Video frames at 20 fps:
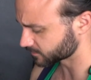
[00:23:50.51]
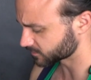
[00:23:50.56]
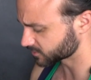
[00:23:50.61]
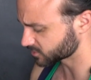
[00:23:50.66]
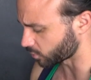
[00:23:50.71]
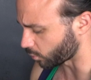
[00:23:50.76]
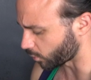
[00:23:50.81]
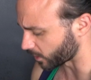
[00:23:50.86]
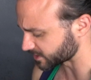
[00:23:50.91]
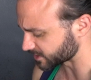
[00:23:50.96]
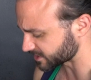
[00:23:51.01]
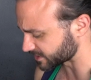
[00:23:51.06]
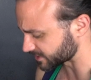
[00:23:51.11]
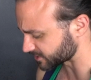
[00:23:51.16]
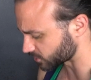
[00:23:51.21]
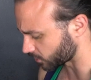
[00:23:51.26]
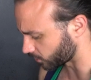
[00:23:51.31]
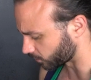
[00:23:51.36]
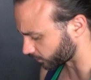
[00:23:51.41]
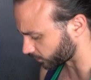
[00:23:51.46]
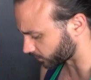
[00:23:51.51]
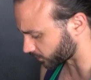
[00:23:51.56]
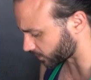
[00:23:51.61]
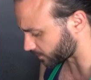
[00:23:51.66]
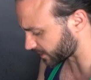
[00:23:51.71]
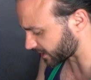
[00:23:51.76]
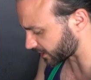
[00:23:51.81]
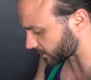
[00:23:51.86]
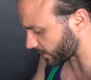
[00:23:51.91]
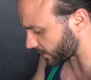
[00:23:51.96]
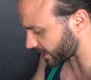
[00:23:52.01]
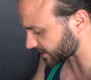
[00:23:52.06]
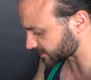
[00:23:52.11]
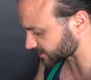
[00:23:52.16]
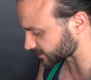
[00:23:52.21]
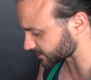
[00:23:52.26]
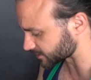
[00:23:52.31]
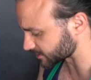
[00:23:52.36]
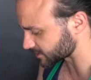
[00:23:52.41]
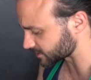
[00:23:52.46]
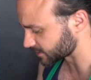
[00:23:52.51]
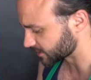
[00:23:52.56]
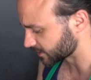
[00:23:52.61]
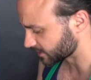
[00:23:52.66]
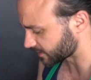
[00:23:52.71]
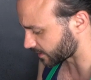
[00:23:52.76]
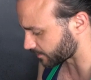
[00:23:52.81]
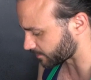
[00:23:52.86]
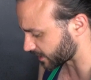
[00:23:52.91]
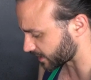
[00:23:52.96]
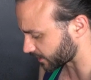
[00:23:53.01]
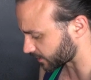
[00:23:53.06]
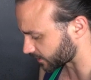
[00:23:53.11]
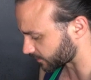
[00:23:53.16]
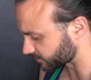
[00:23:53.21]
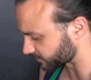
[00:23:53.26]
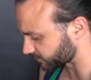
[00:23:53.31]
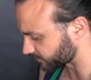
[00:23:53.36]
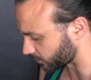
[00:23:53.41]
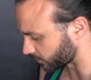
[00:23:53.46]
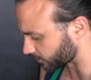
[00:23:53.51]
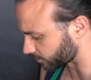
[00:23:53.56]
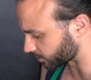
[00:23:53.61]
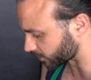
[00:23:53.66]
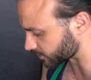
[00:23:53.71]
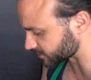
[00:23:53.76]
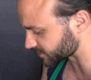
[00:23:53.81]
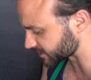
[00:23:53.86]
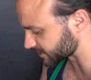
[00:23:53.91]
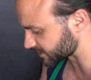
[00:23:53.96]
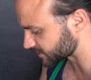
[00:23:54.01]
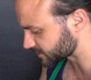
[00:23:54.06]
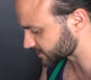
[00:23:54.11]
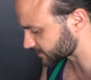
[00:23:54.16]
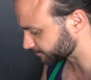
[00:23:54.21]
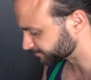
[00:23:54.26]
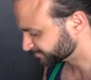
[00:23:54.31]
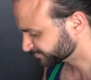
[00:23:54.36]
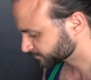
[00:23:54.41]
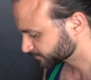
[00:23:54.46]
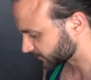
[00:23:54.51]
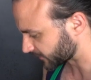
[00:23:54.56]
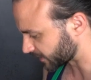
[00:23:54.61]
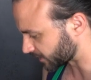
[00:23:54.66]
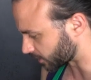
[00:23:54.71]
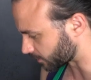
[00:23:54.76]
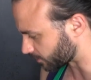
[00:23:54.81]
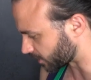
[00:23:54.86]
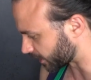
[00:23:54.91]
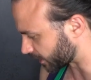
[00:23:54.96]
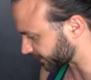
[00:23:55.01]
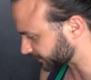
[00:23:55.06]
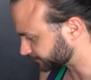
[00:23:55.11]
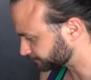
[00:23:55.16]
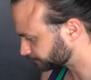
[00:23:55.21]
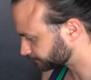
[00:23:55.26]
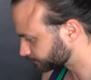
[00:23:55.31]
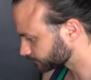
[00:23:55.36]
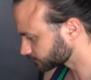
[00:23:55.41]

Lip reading: 20 total amino acids that make up full proteins in our body.